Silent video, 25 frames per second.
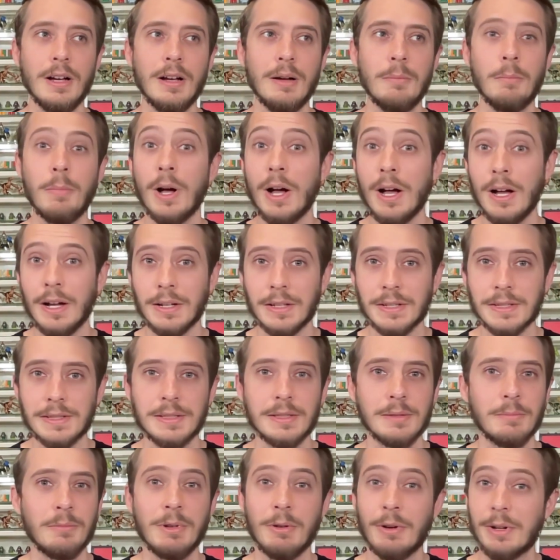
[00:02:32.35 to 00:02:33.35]

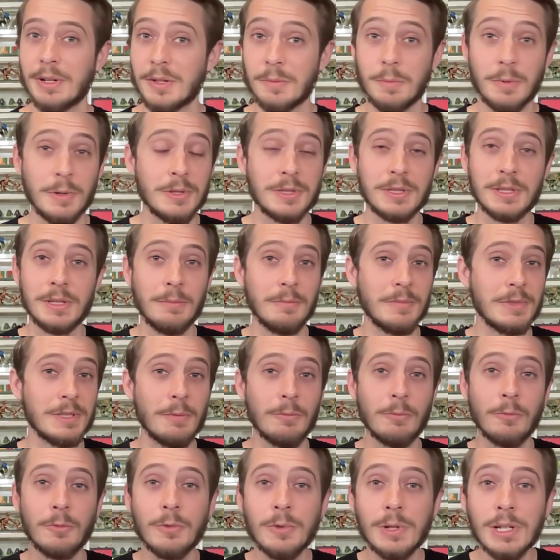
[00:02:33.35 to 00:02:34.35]
bugs. We wanted to put some
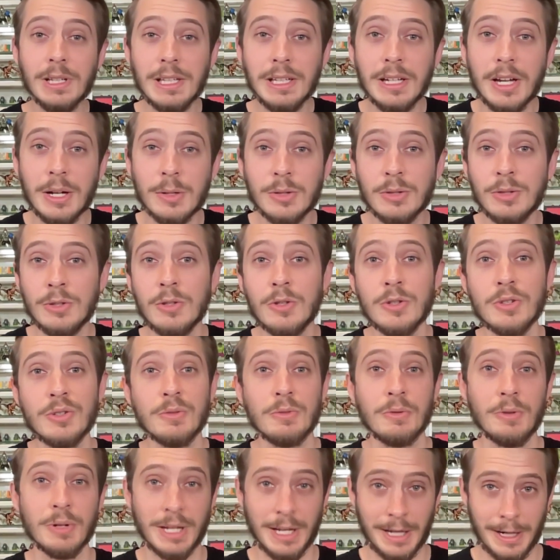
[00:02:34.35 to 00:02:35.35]
really
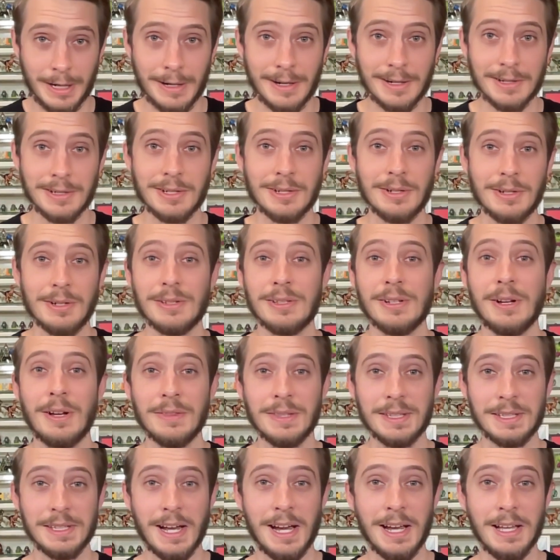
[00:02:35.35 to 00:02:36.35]
unusual characters on
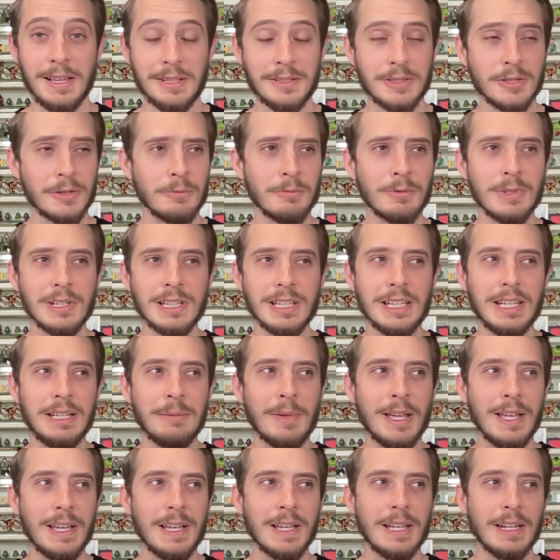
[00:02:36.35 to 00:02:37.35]
this island to really
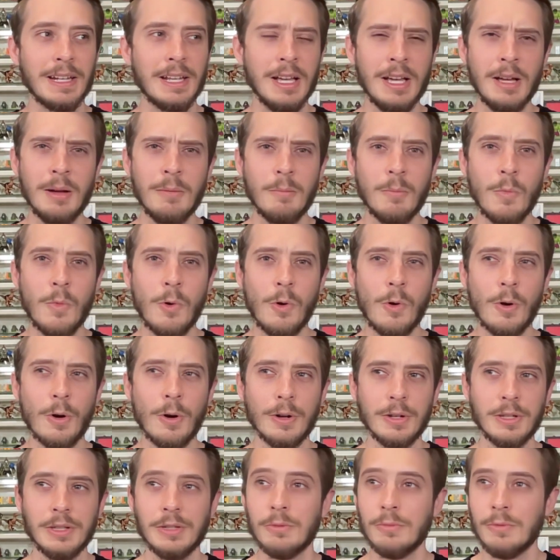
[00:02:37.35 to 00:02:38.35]
make it
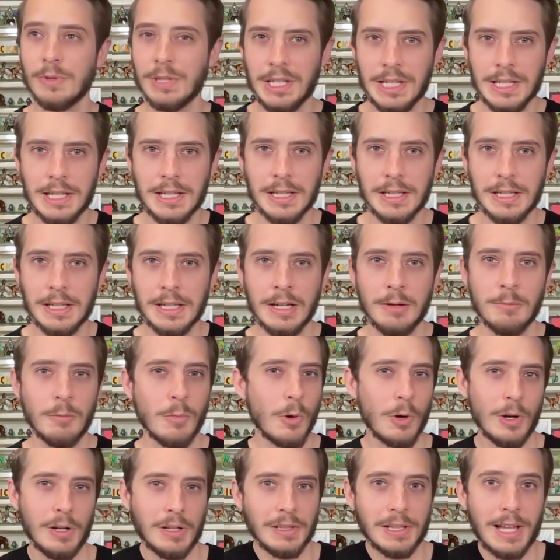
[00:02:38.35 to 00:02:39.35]
more unique,
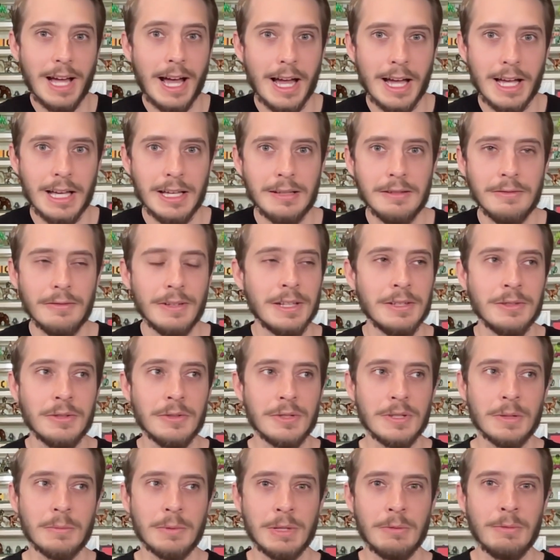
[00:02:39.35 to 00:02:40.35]
more alive, and
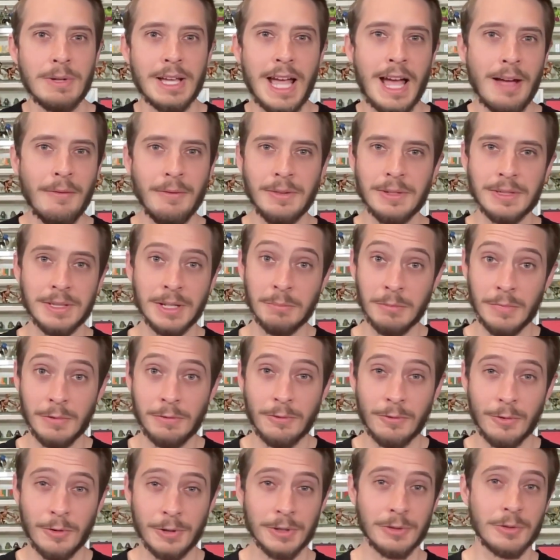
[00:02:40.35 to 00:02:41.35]
do something we haven't done
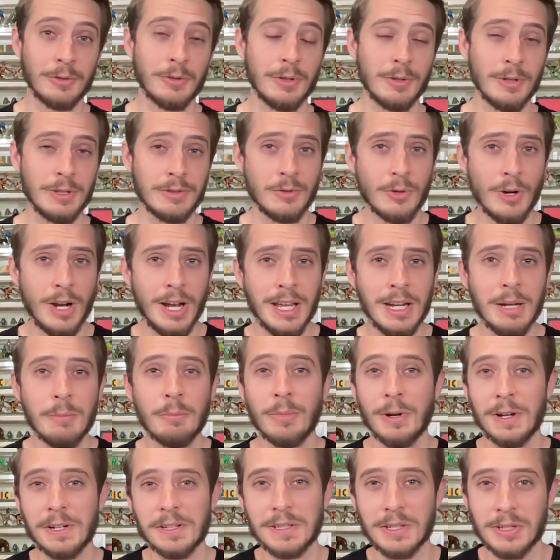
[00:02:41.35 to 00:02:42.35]
before to try and
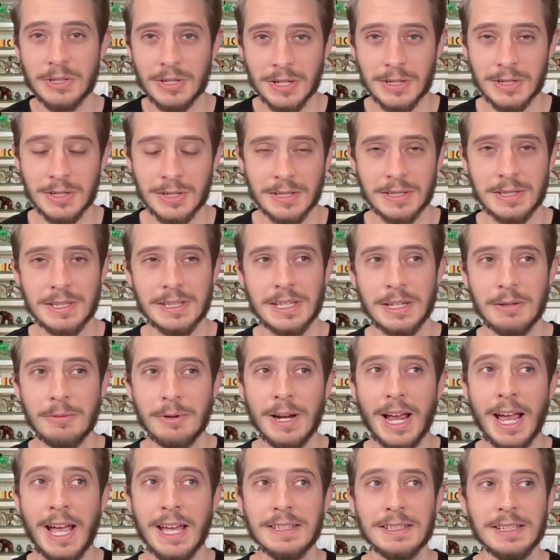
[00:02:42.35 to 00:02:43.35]
impress the judges, because they
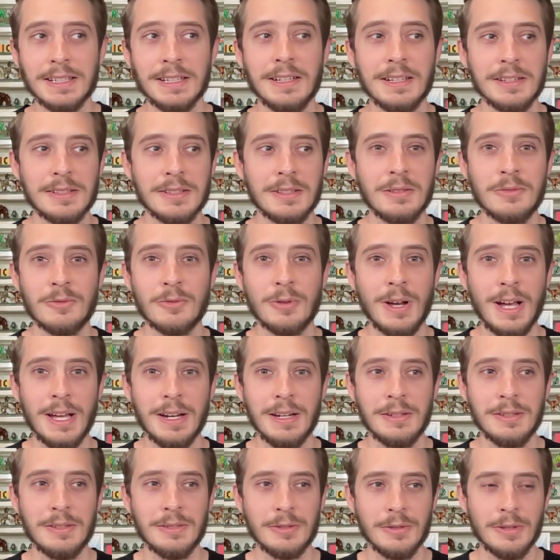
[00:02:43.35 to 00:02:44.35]
were asking us to
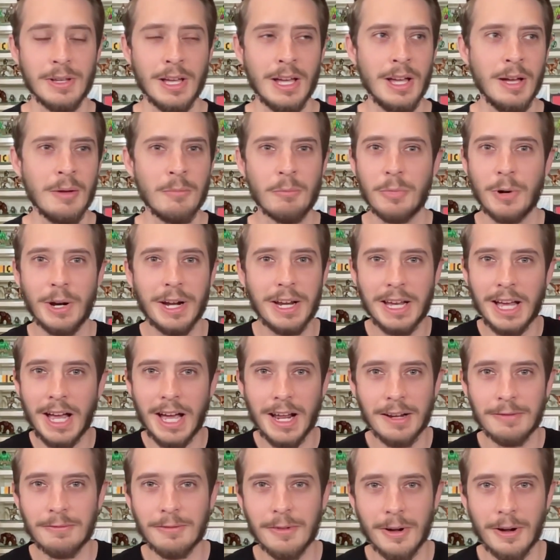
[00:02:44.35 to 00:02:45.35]
try to break
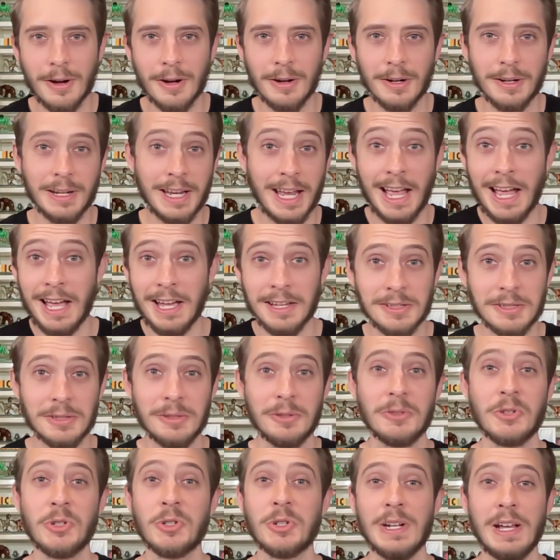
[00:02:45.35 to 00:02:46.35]
out of our
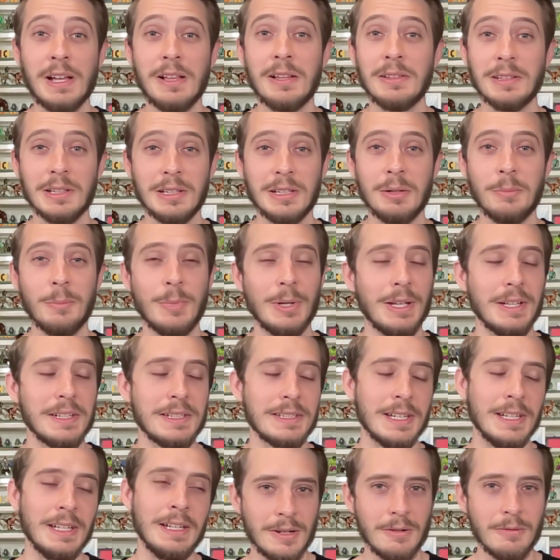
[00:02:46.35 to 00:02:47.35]
castle shell a little
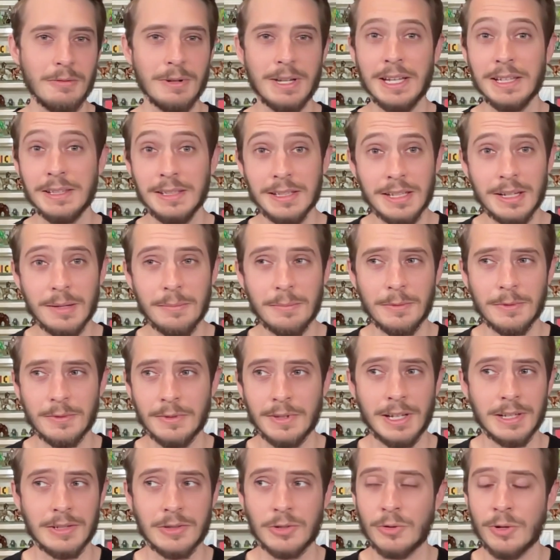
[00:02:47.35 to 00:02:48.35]
bit. But we ended up
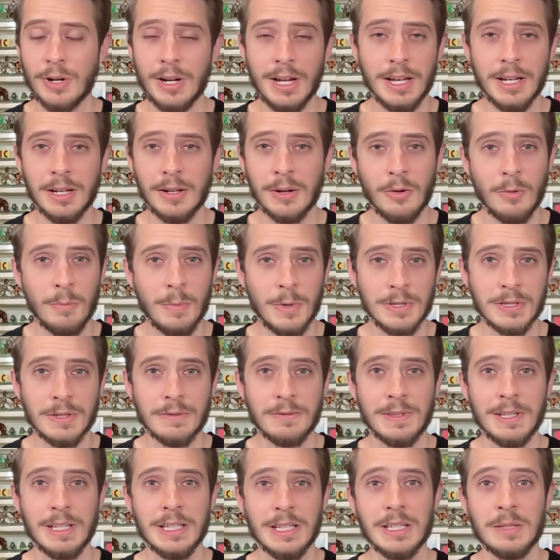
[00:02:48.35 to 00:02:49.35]
trying a whole bunch
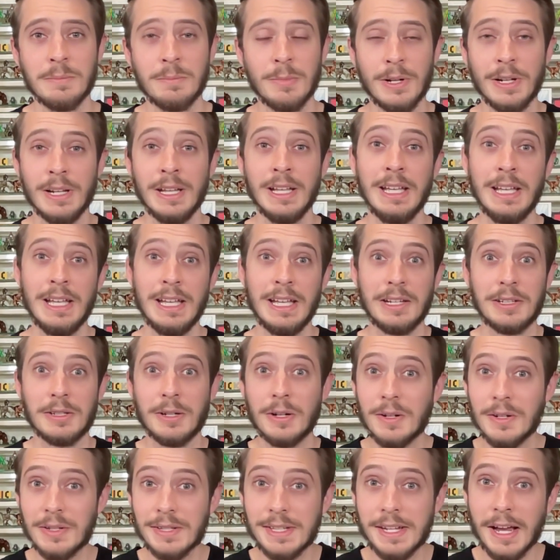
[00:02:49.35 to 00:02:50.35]
of things, but it
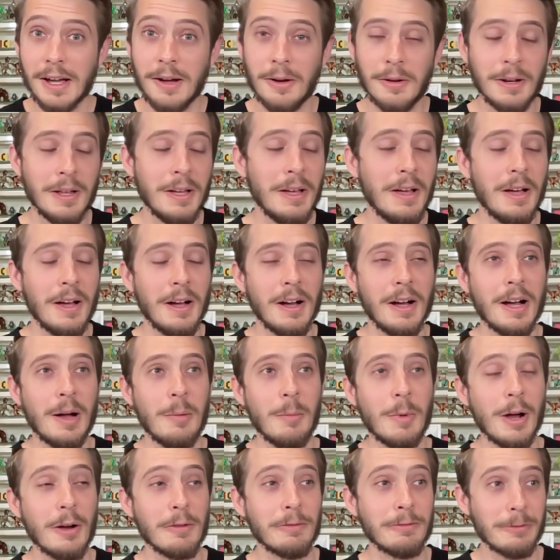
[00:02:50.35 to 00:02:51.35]
turns out
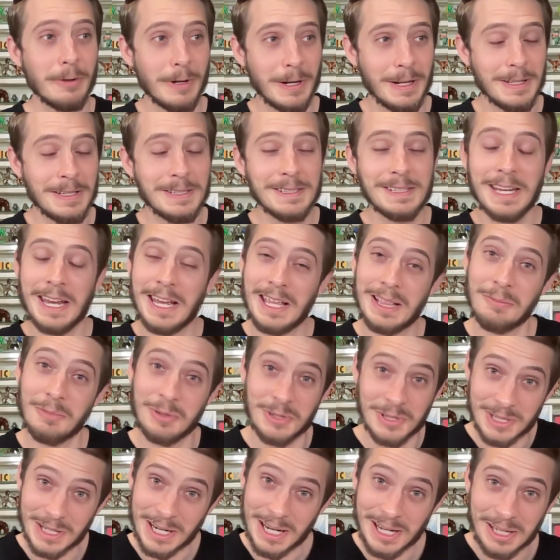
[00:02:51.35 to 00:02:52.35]
our friends Caleb
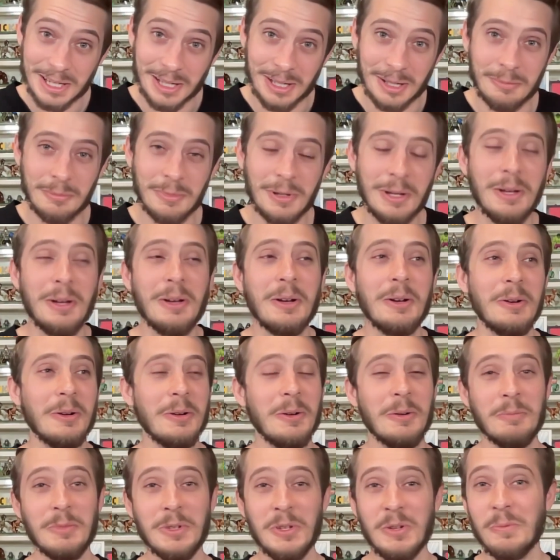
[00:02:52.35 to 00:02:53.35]
and Jacob,
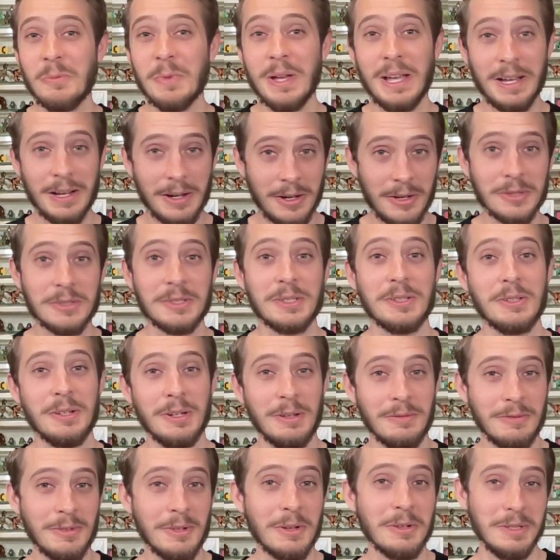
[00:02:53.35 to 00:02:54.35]
whom you may also
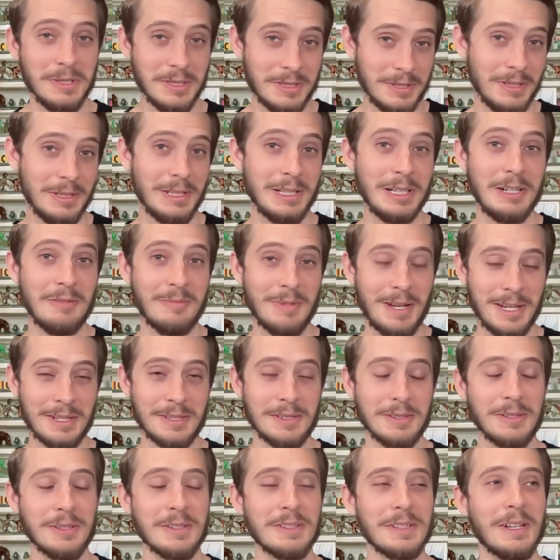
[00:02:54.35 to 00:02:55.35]
have noticed on Lego
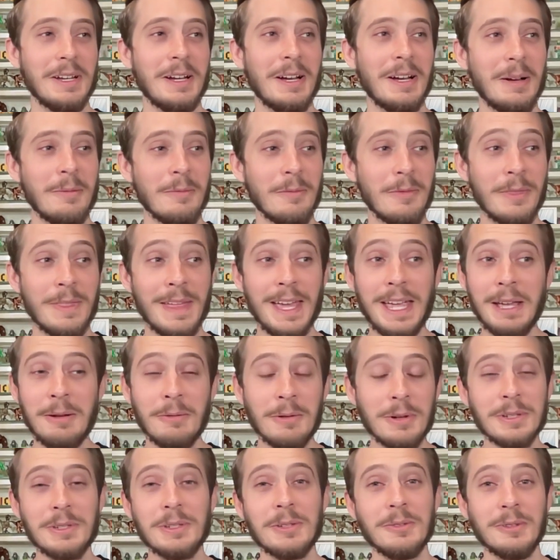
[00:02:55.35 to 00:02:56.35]
Masters, they
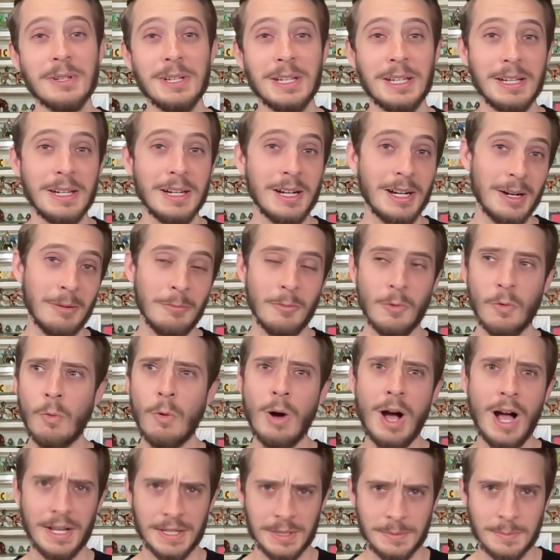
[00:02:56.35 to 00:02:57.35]
were doing
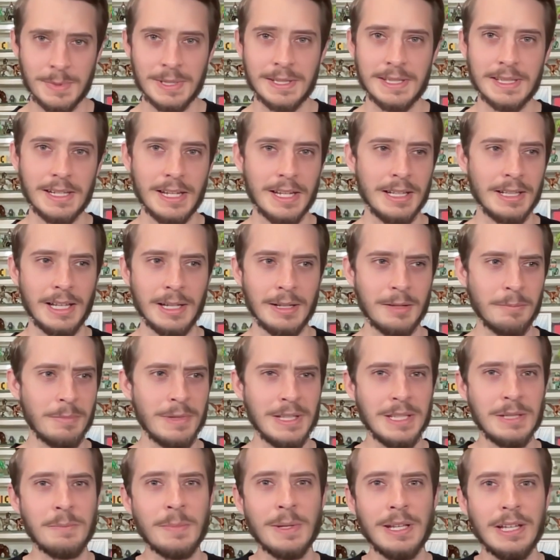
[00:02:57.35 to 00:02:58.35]
wasps and
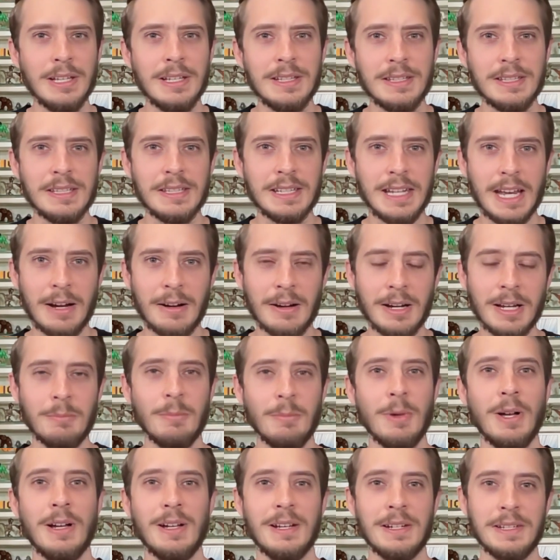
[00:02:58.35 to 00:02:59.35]
these big scary
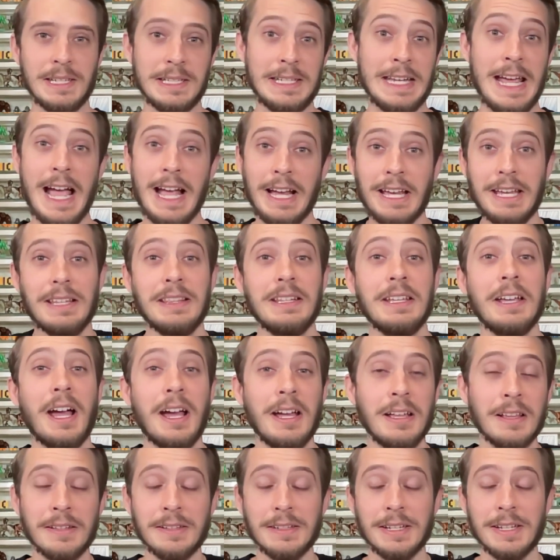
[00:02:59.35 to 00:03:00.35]
bugs attacking the
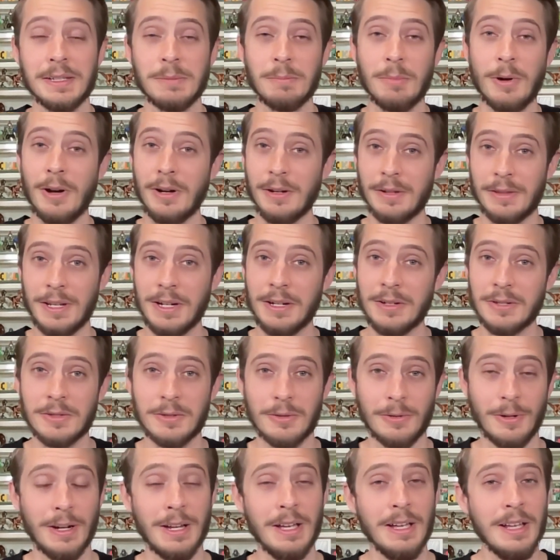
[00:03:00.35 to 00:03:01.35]
island as part of their
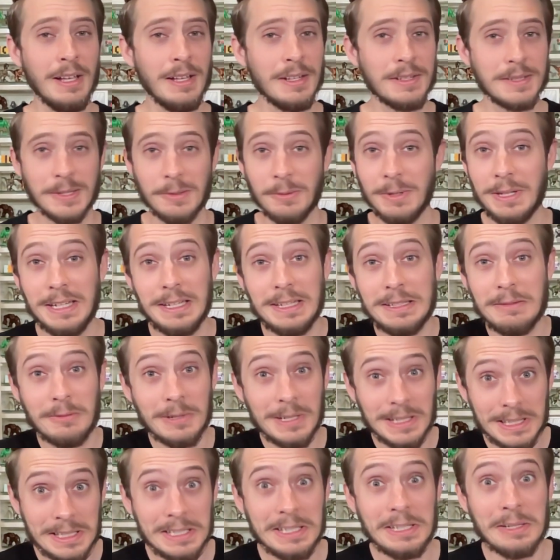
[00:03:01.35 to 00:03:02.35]
story. So we
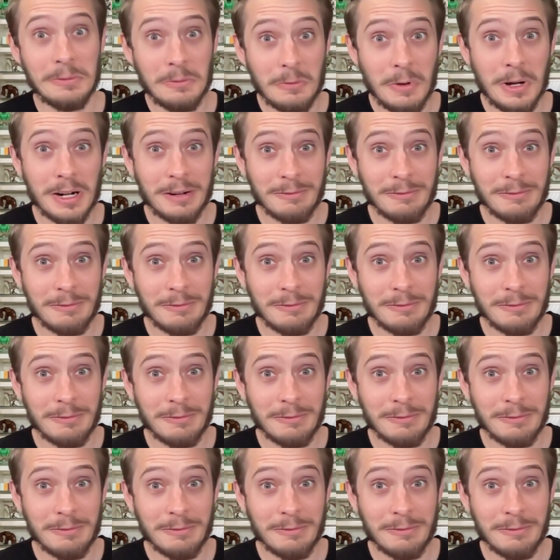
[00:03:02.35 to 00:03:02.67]
really didn't want